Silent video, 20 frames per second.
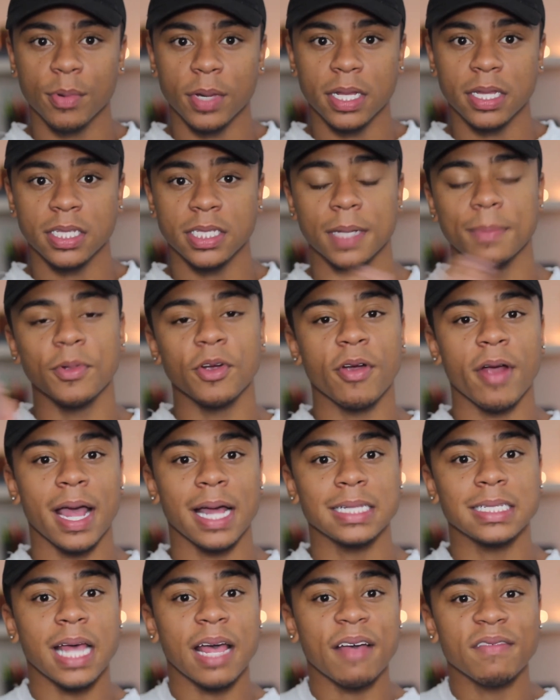with.
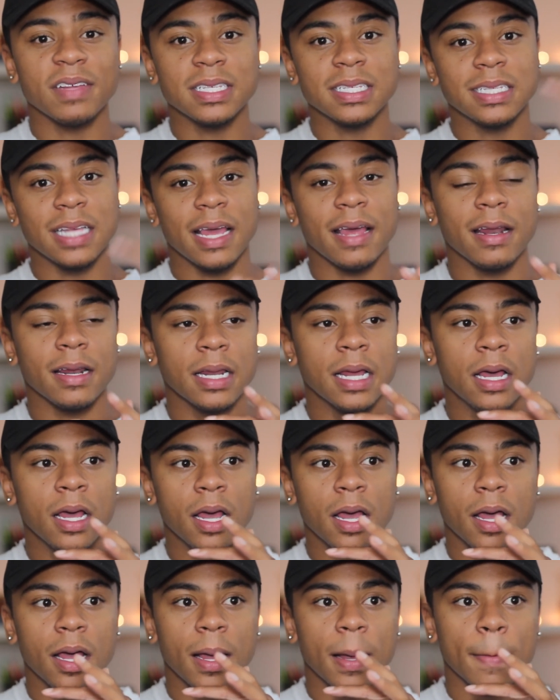Democrats have a set
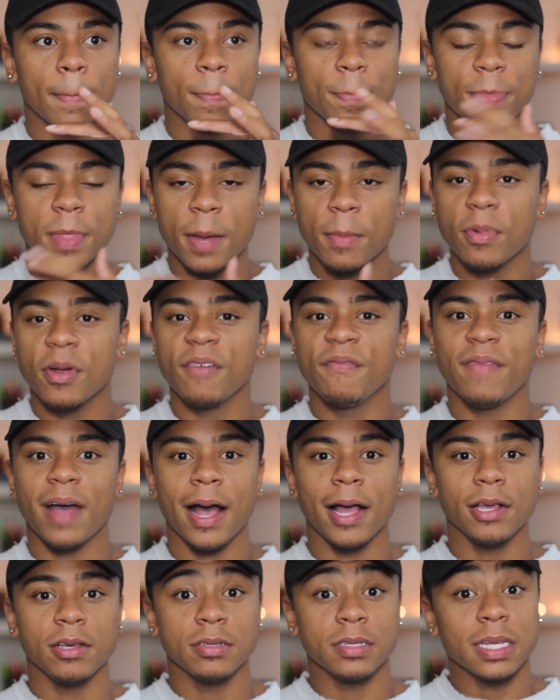number of
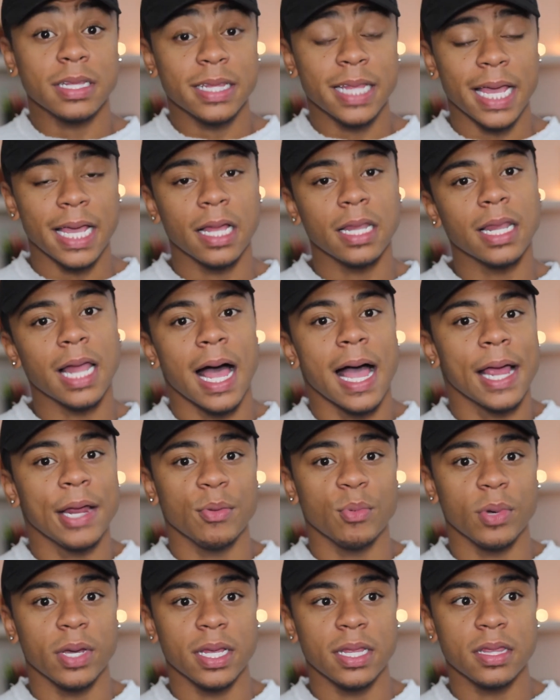values that they
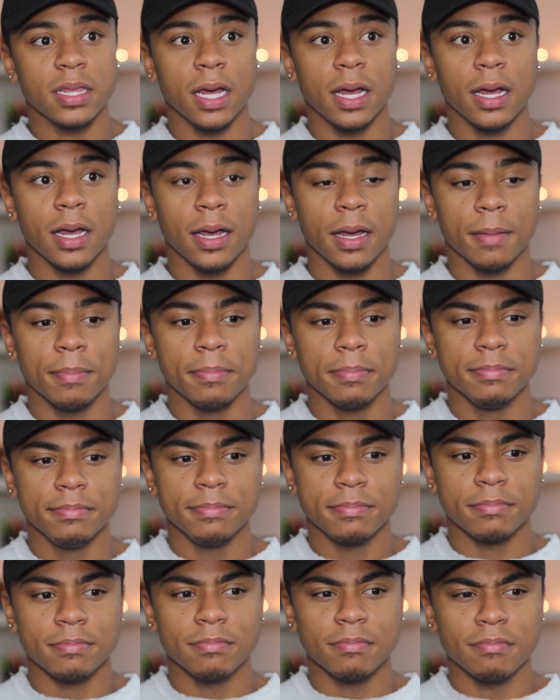align with.
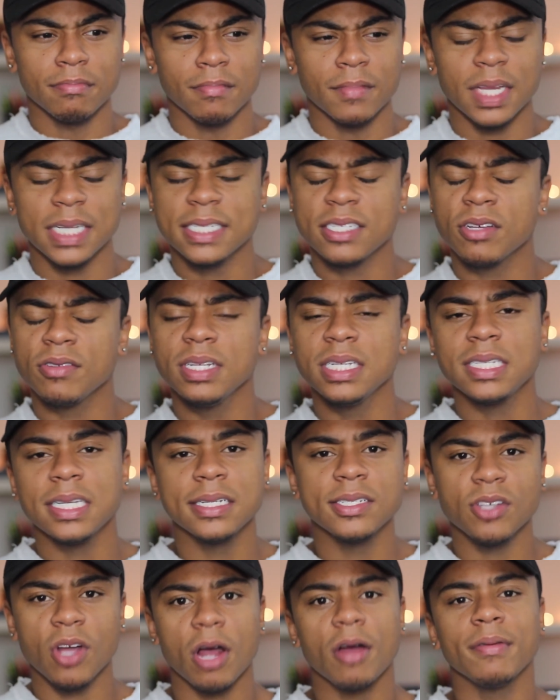So these
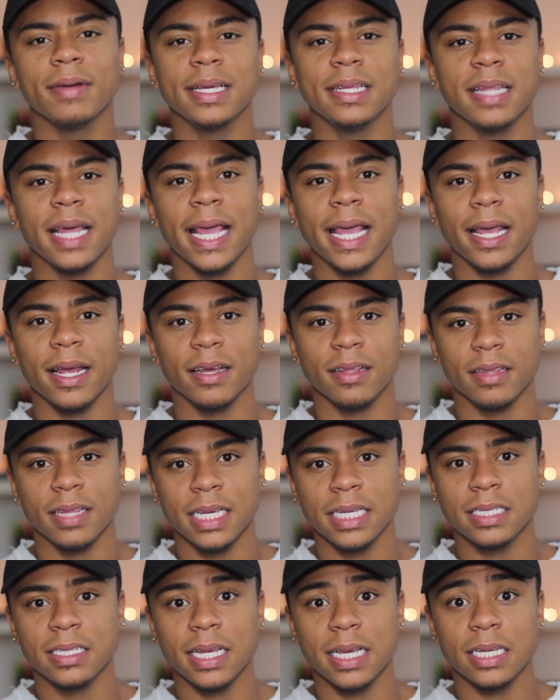things are already there.
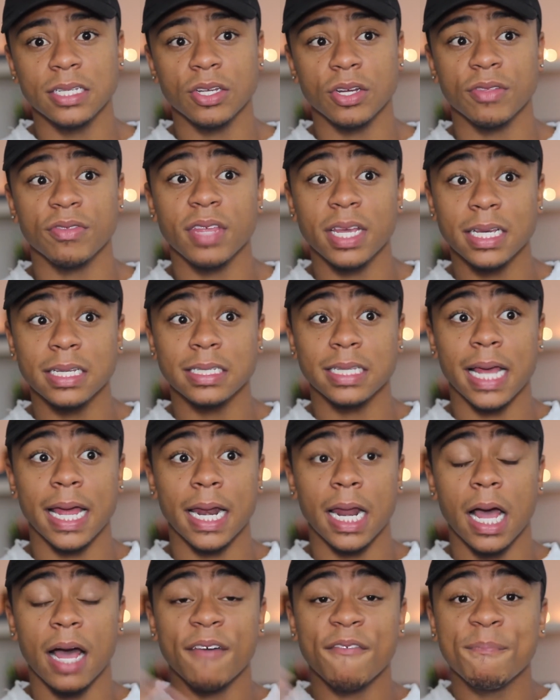These things are things
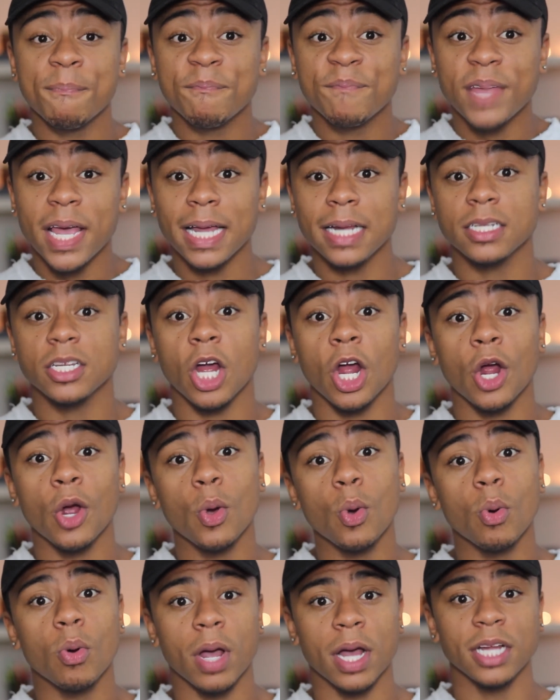that affect our
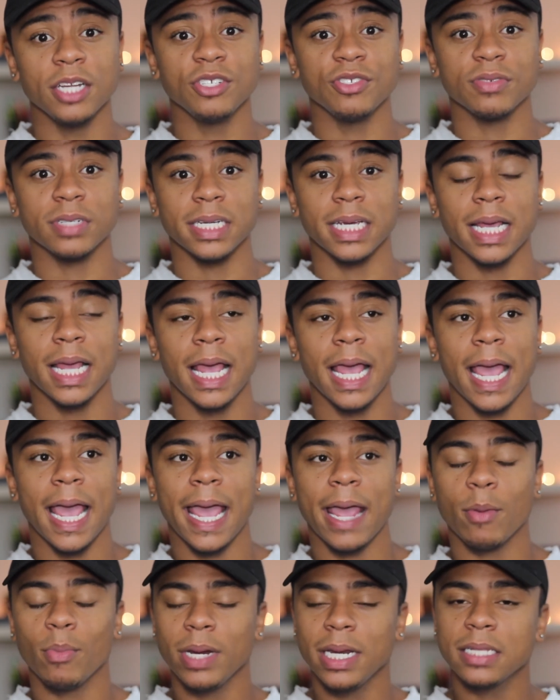whole country,
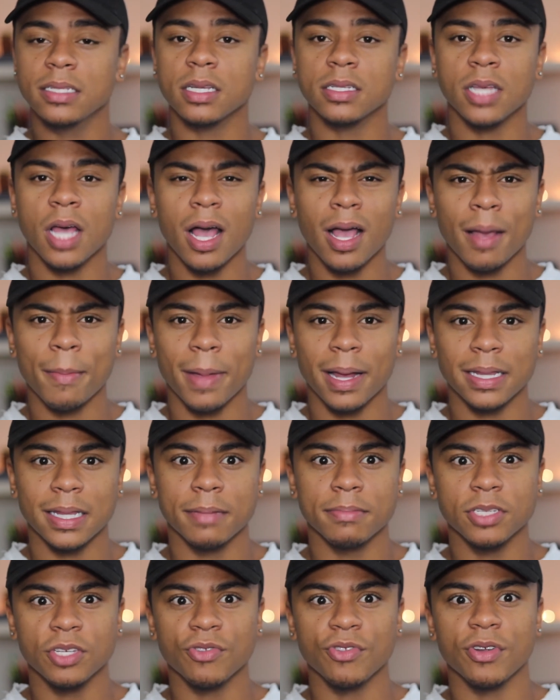and we need to talk about
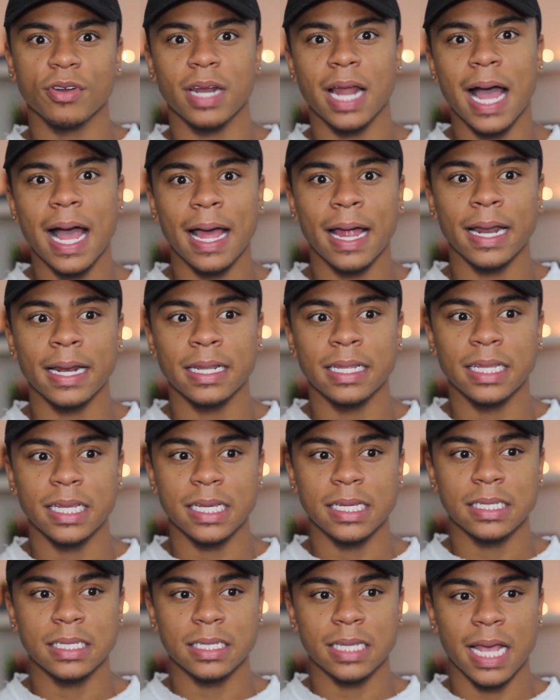them so they're not
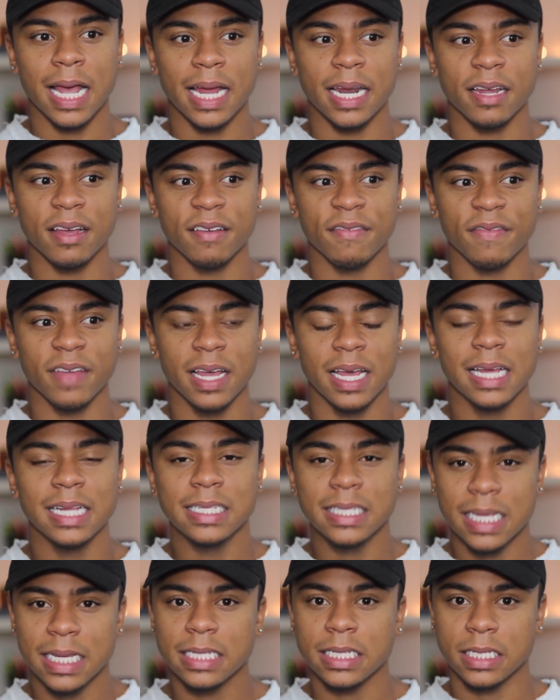this kind of
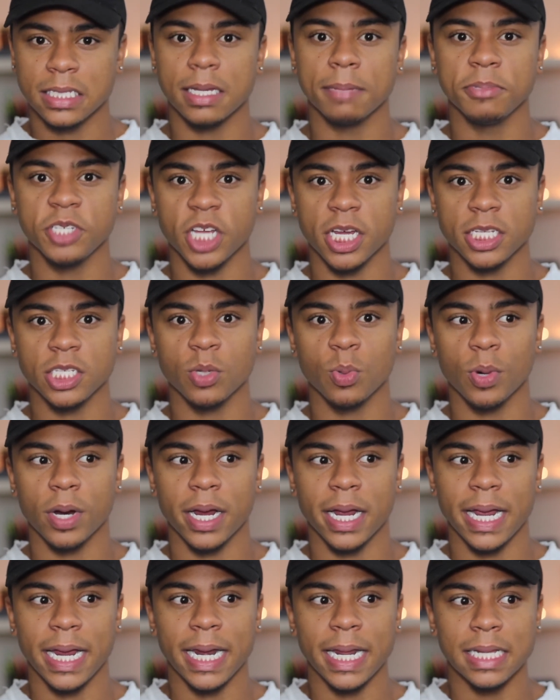tense subject to
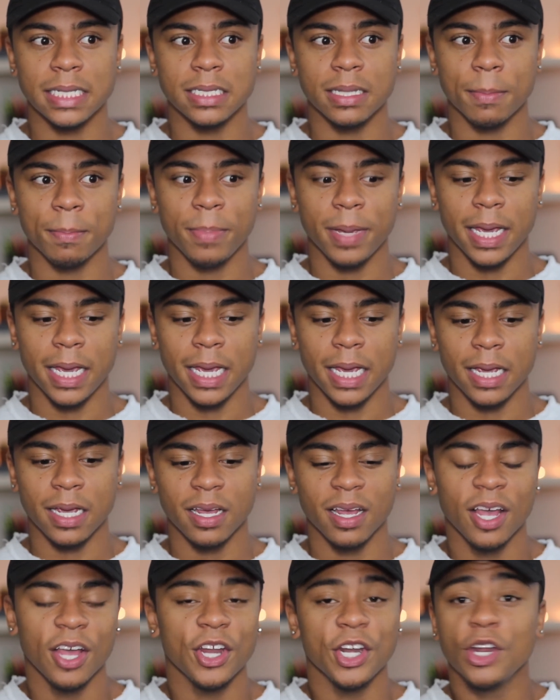where it ends up
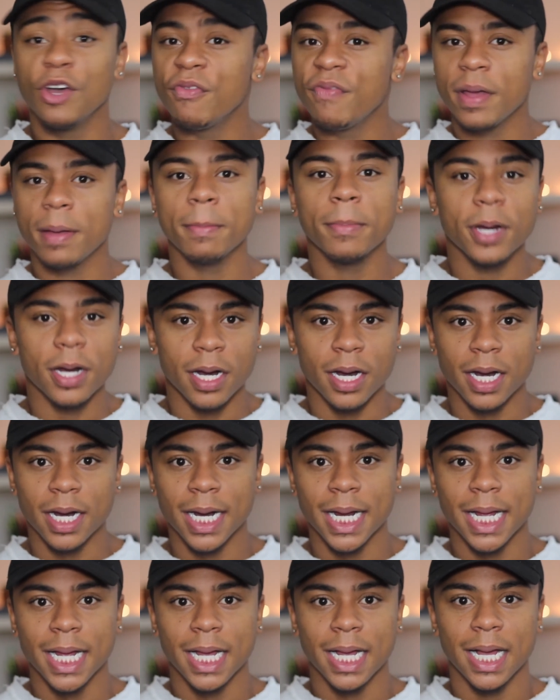being
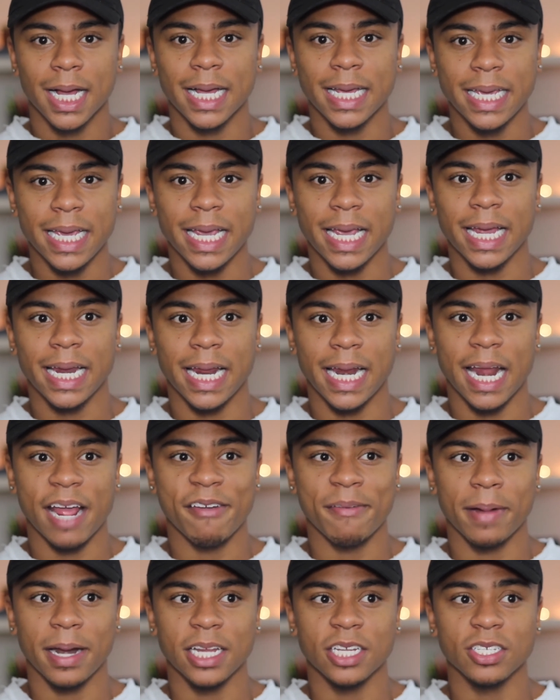November again and
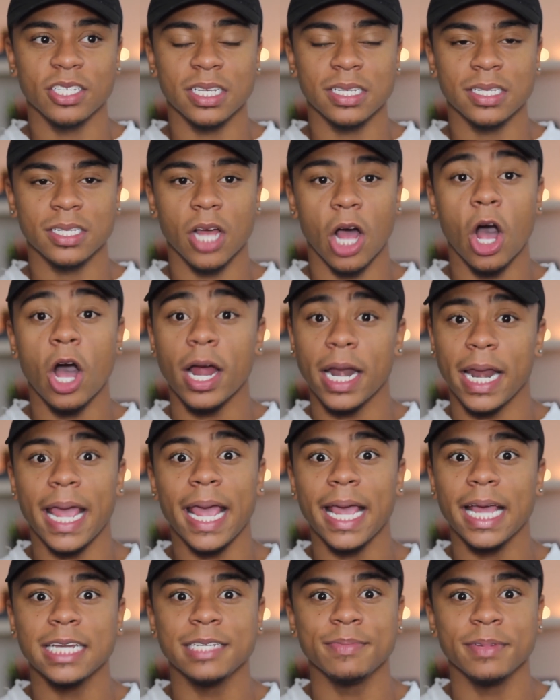everybody's just on
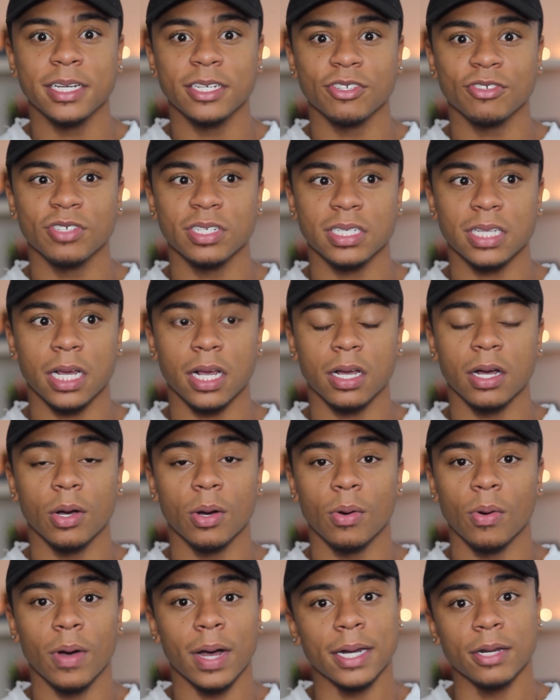edge because they're just like,
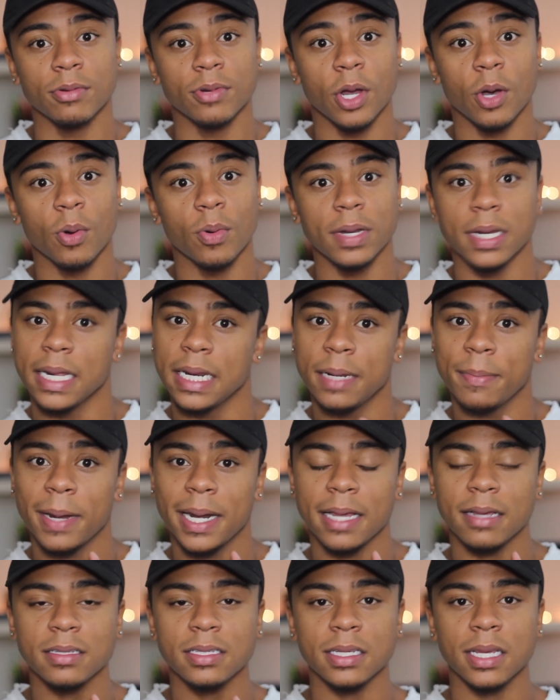oh, I don't know what
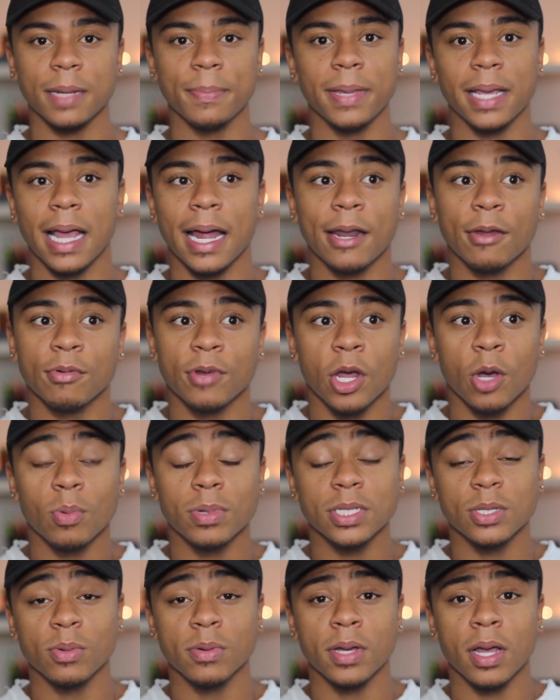anybody else is gonna pick. I don't know
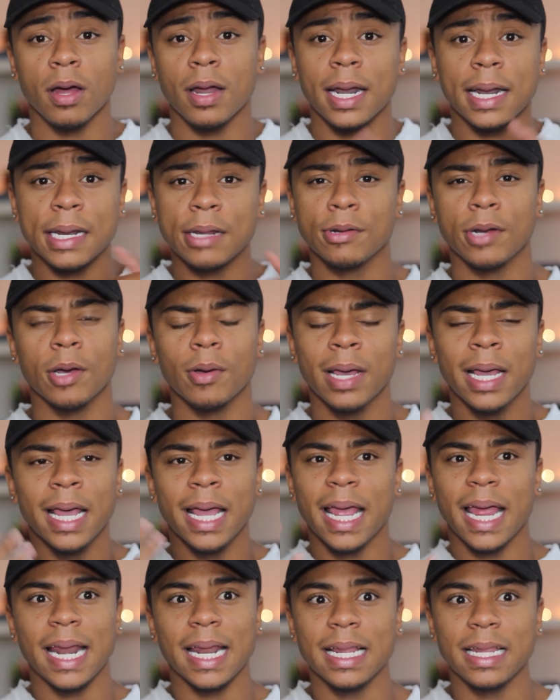what's going on. I don't know.
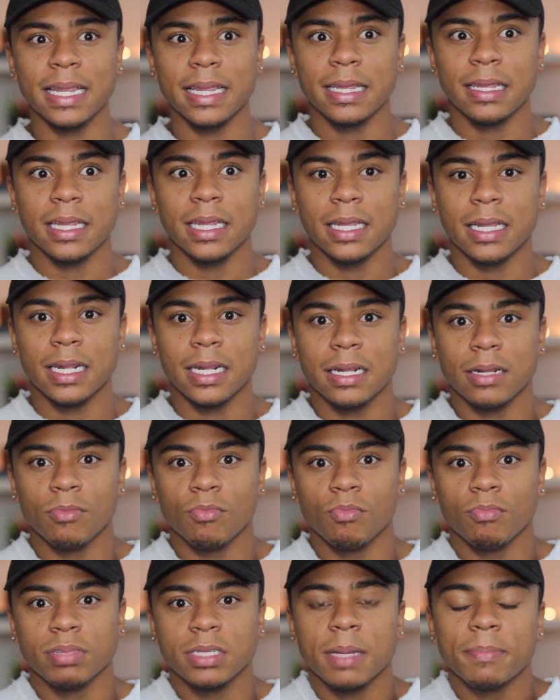And
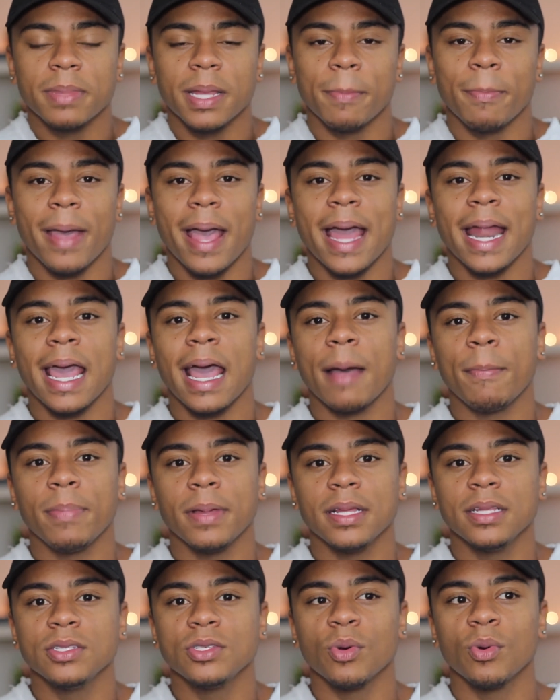then something bad
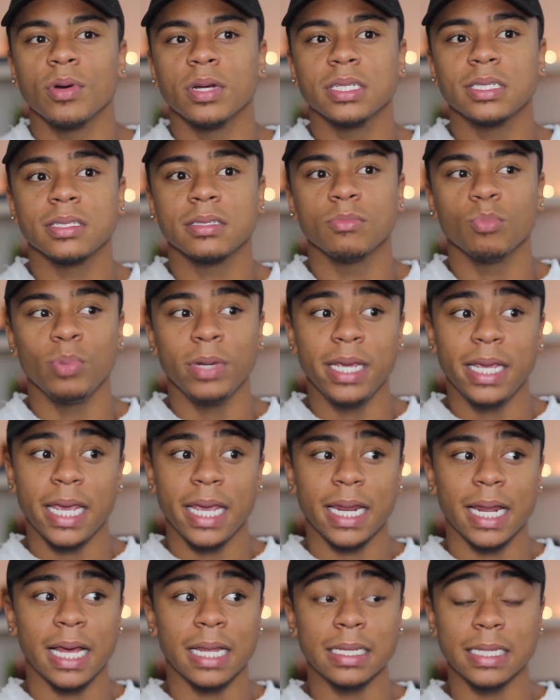happens, or we
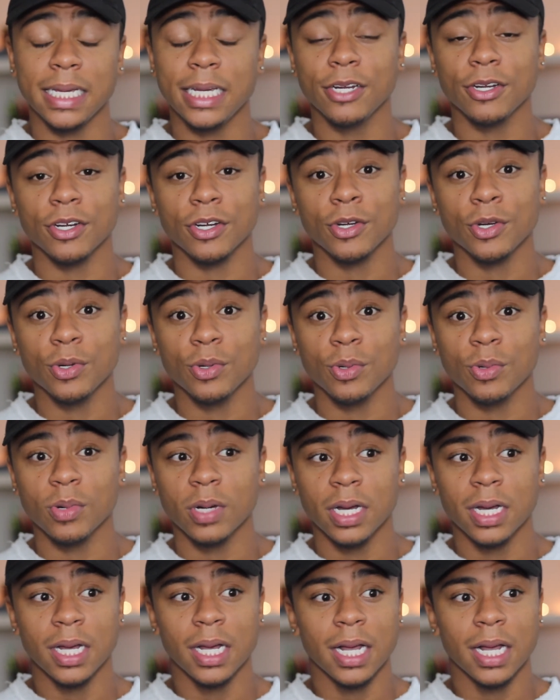get a leader who